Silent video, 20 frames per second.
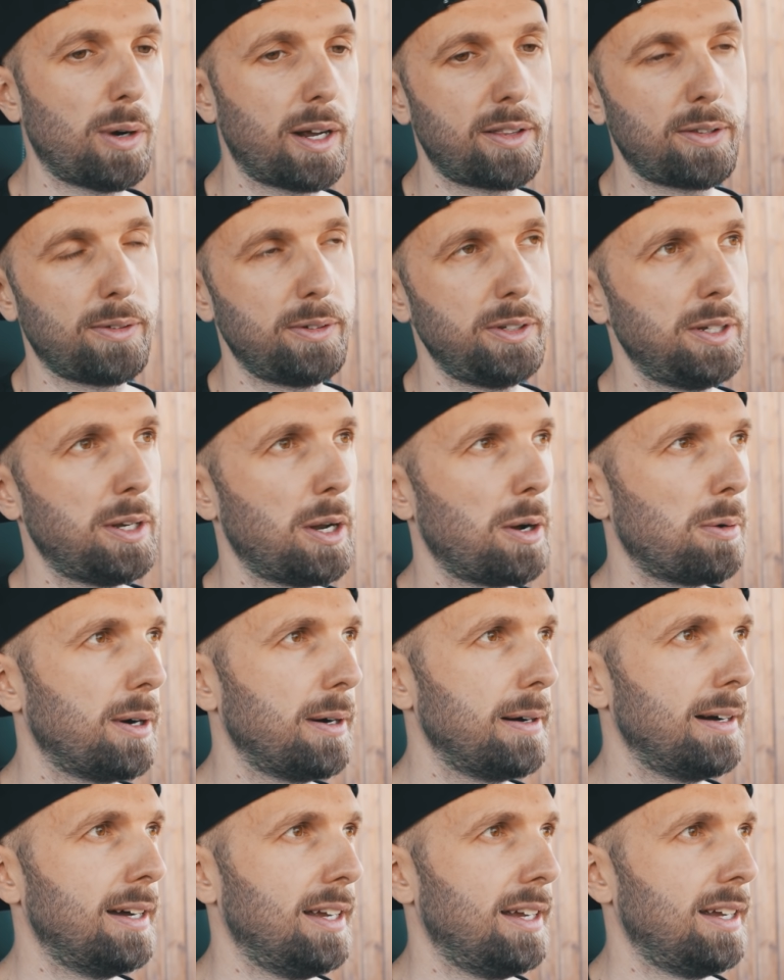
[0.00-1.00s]
I thought, you know
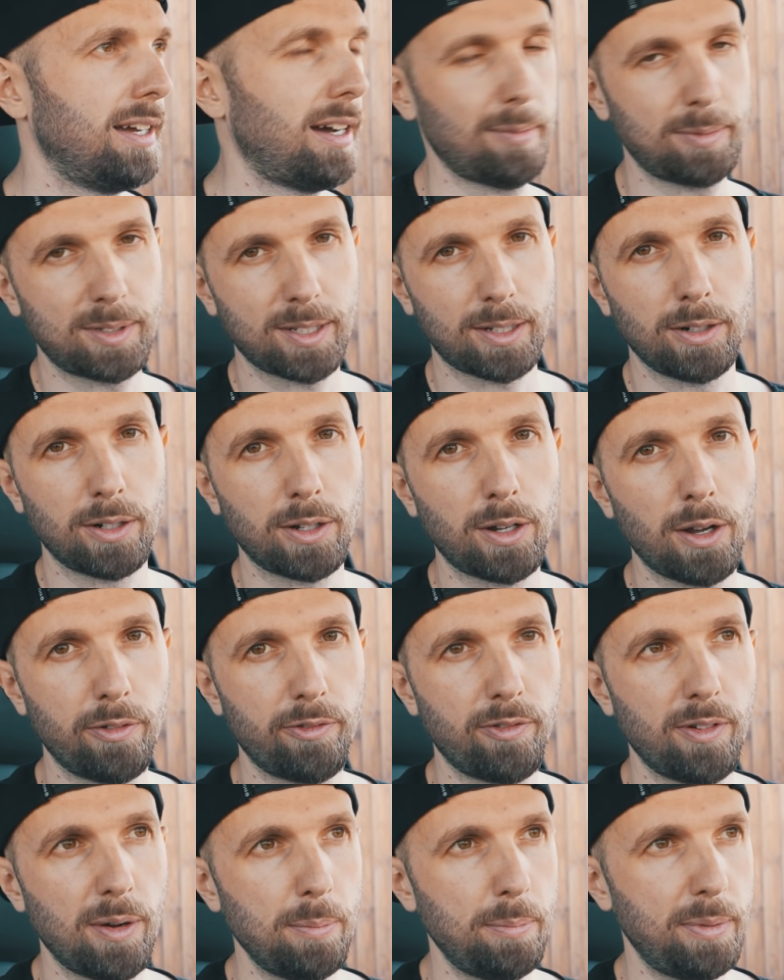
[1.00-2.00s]
what, I'm just gonna go
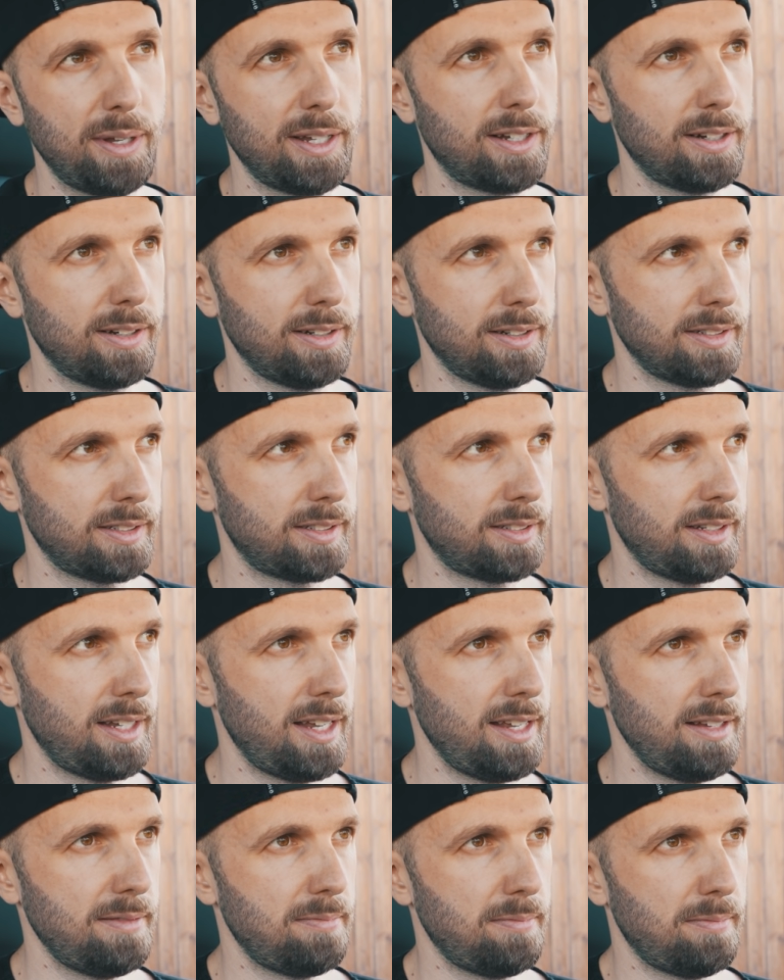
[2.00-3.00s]
for it because
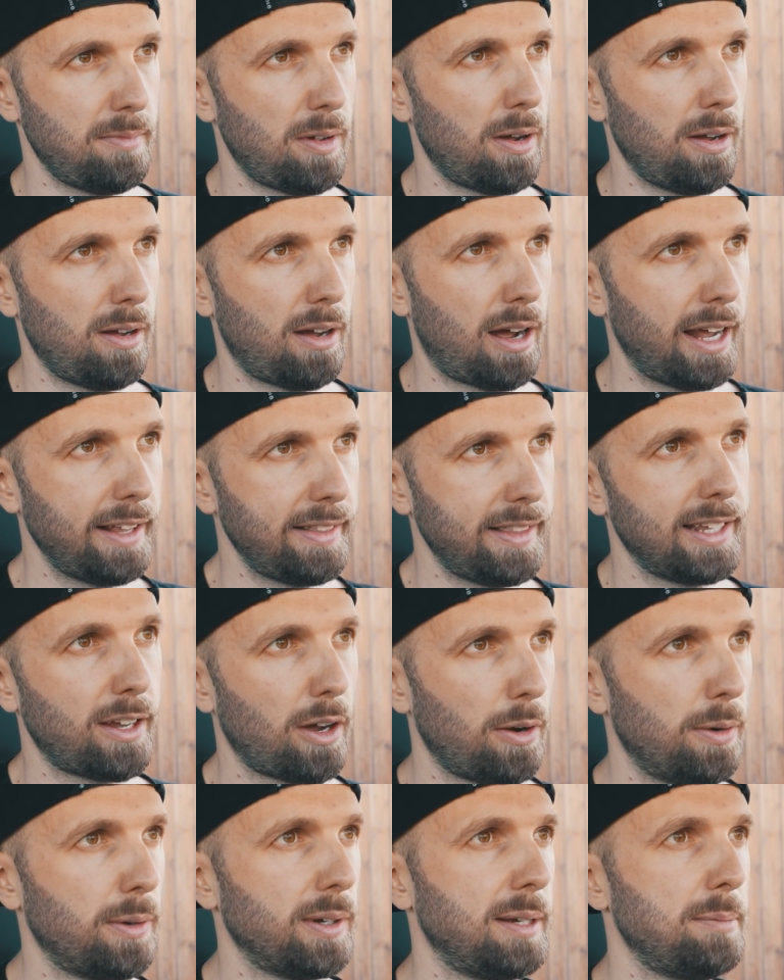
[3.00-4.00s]
it, I
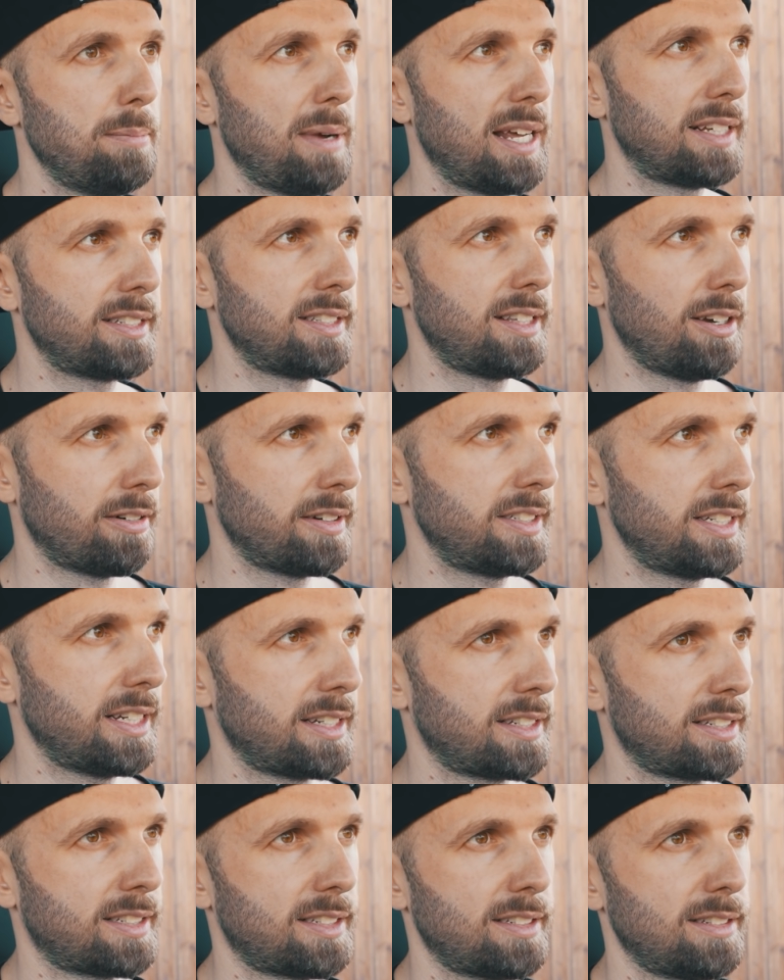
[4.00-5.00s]
think, only makes the
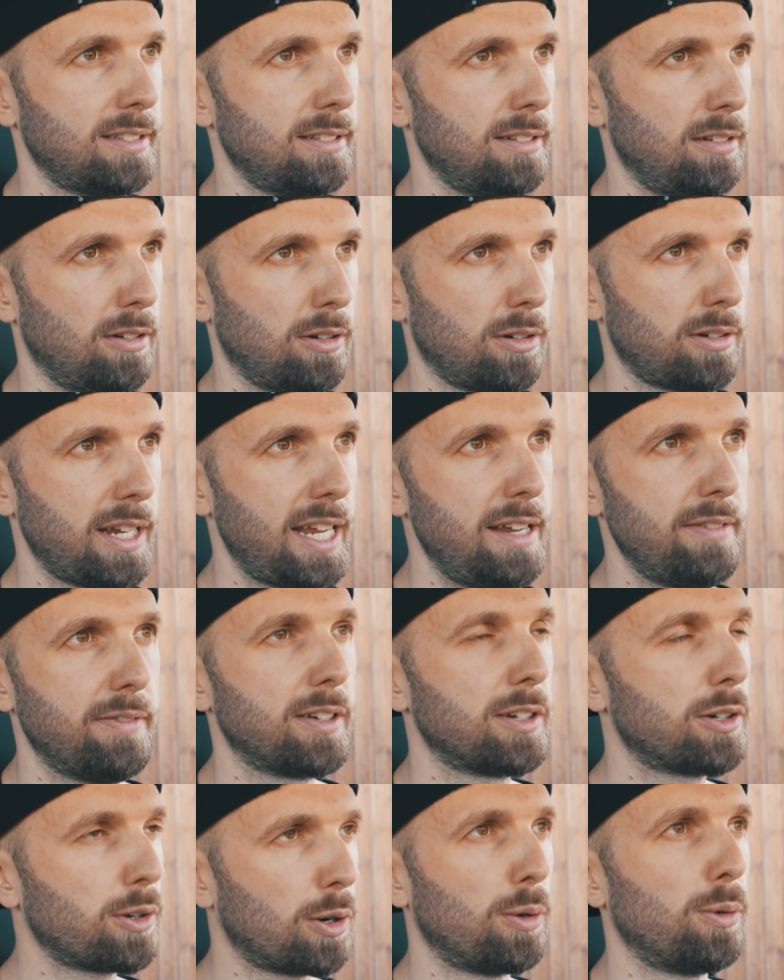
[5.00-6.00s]
Rs6 look
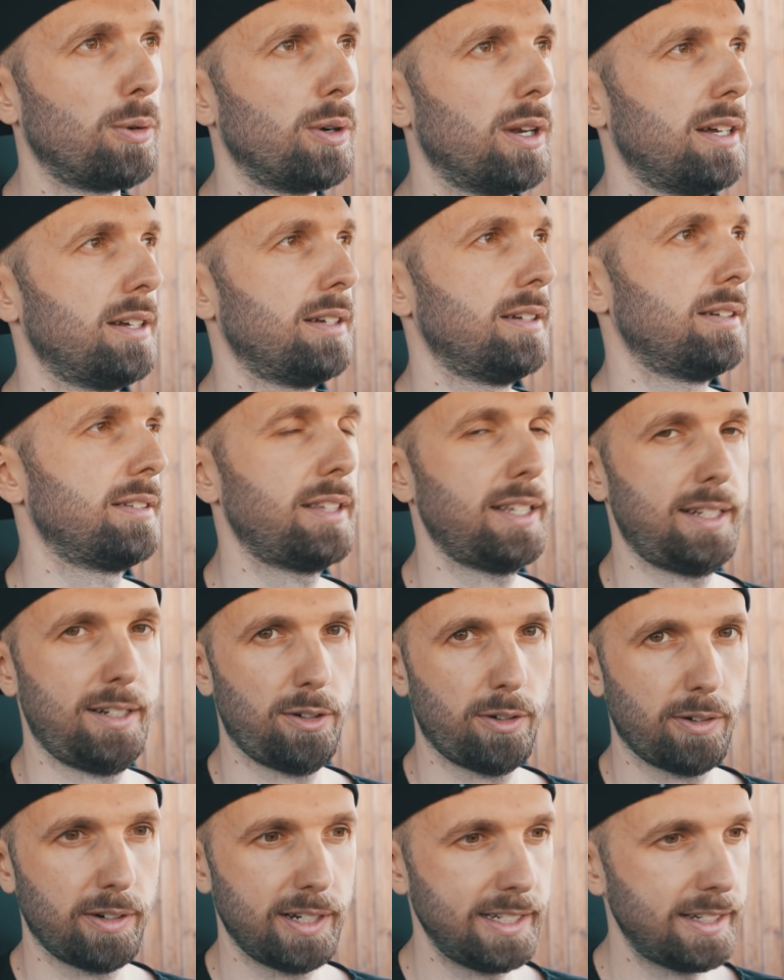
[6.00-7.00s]
even cooler than it
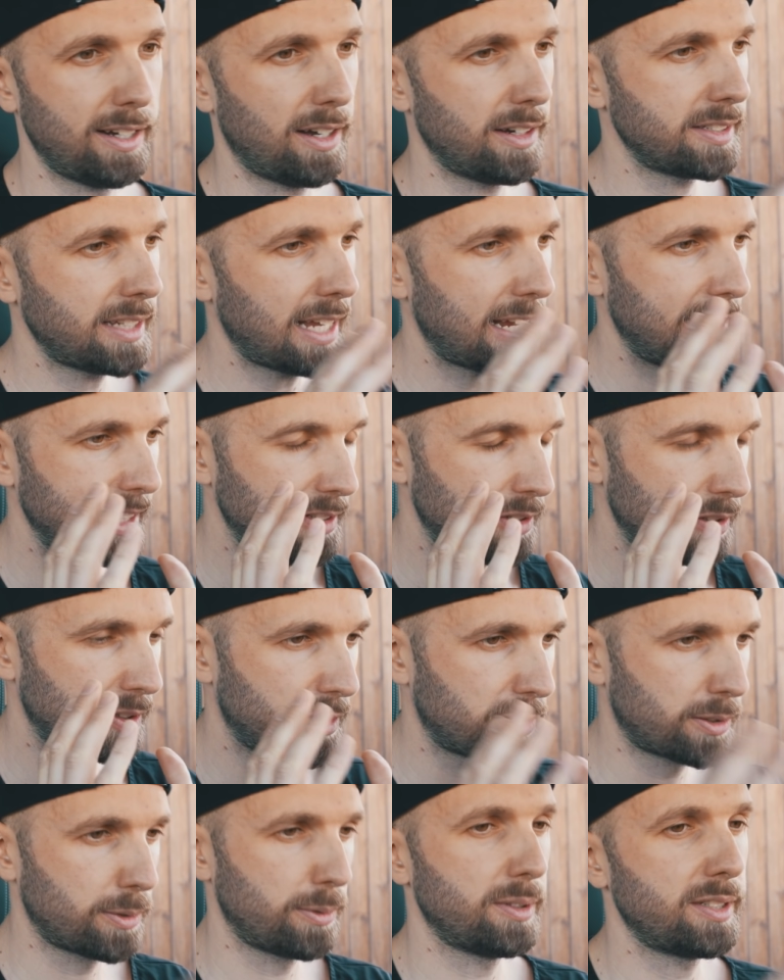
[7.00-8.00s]
already does, and it
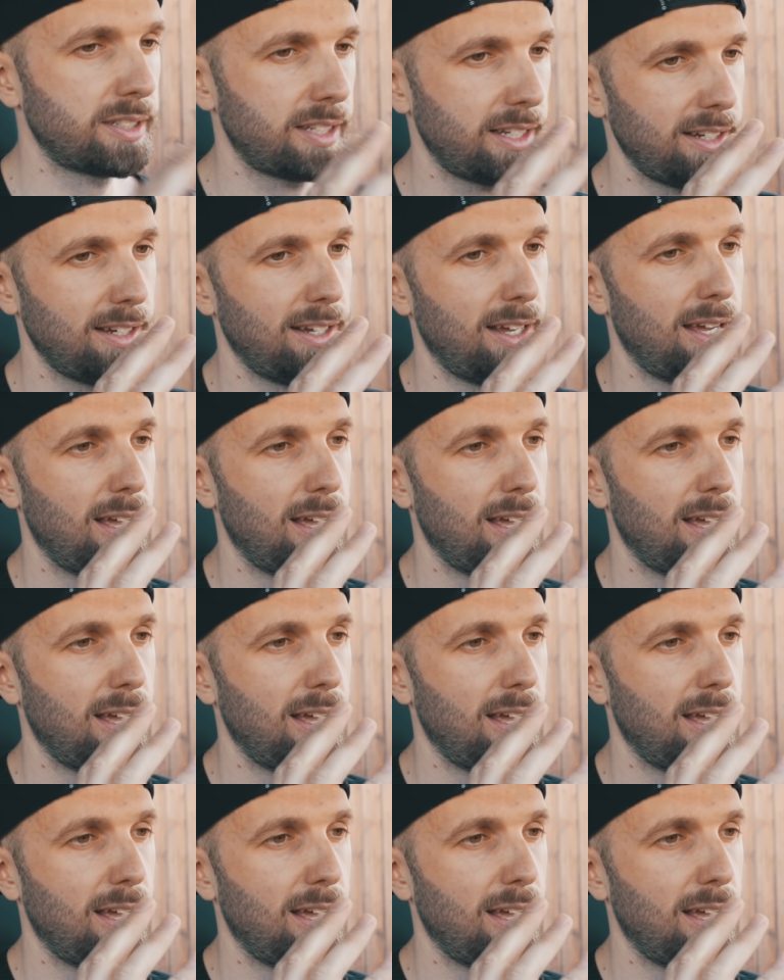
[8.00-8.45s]
just suits it